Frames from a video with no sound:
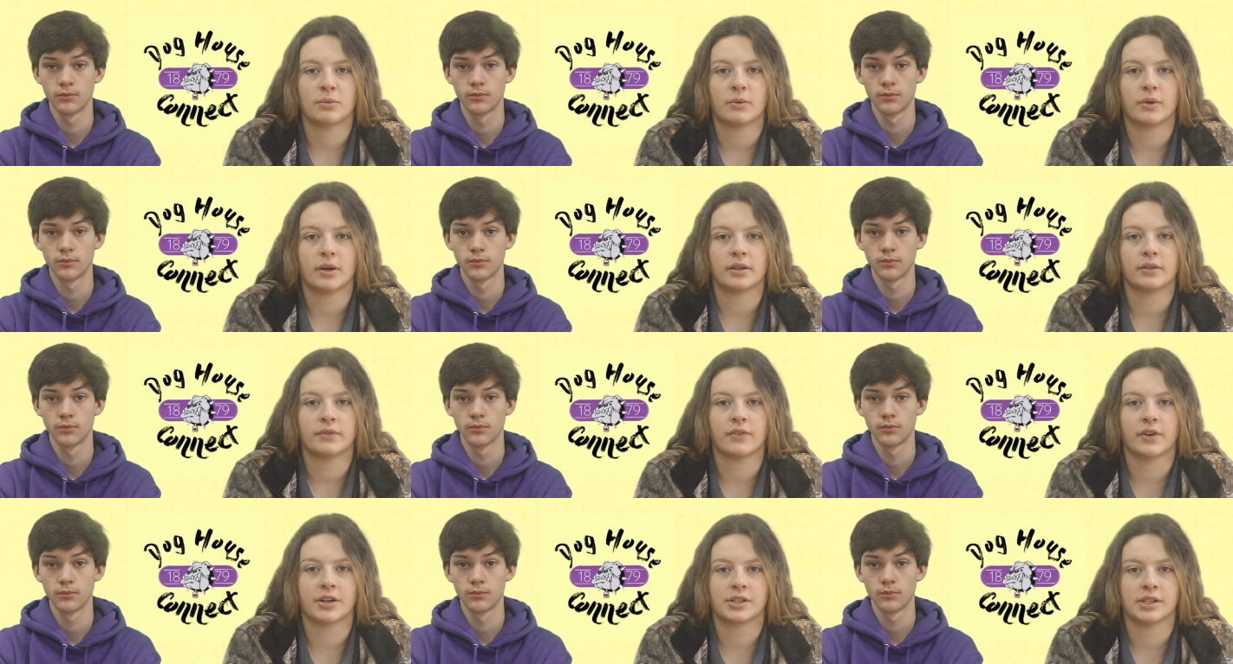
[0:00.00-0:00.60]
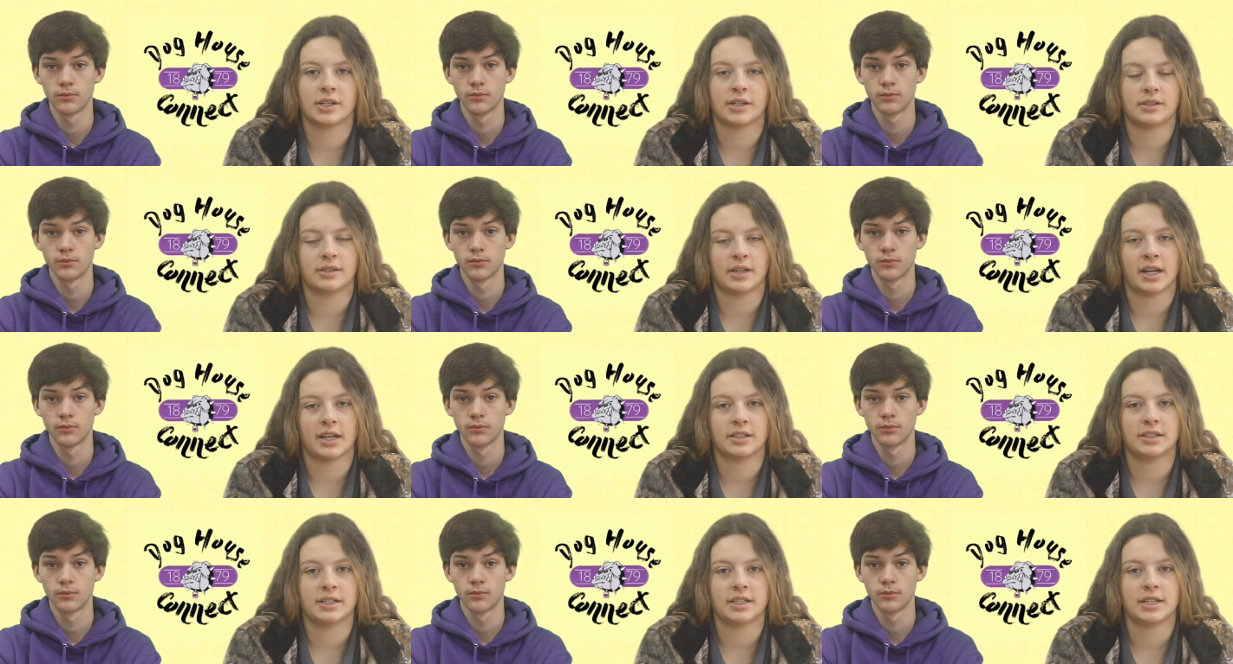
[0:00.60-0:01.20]
Speaker 1: 1, verses
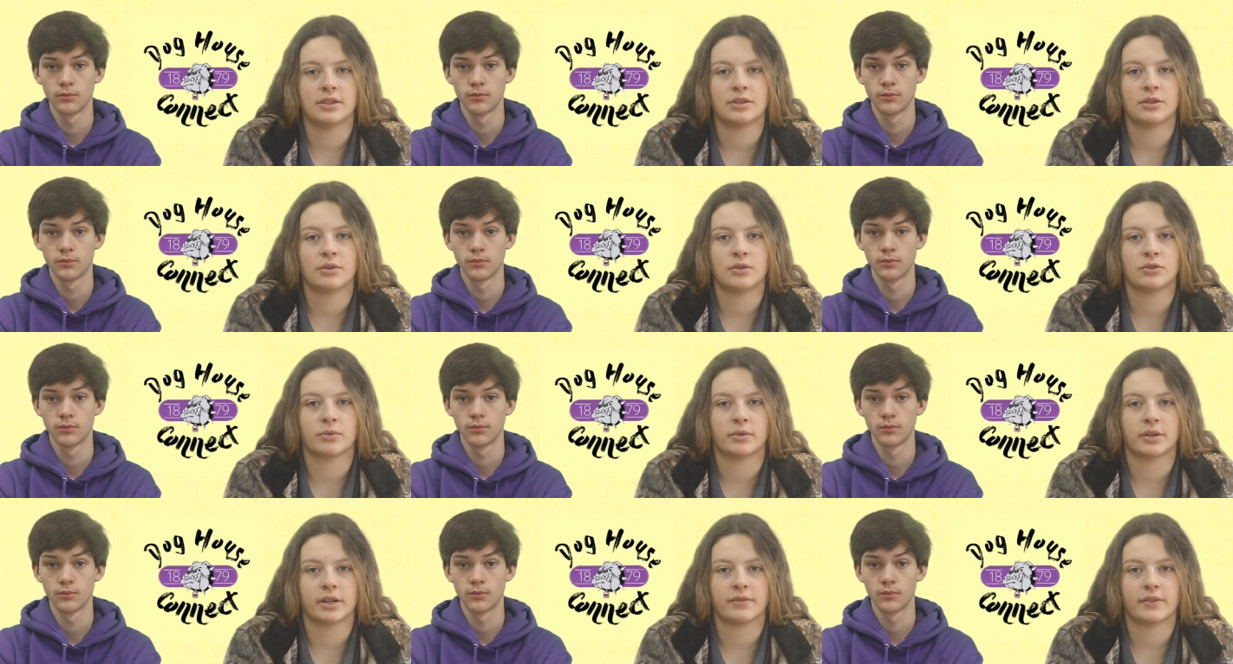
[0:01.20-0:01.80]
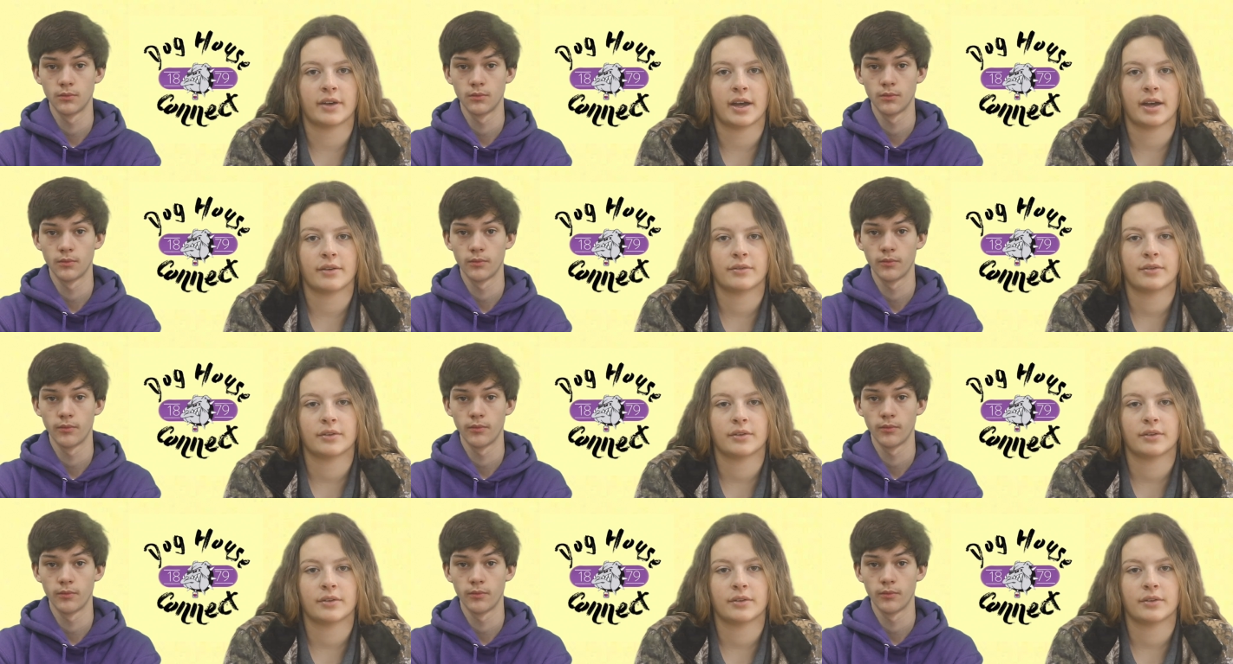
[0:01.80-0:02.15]
19 through 25.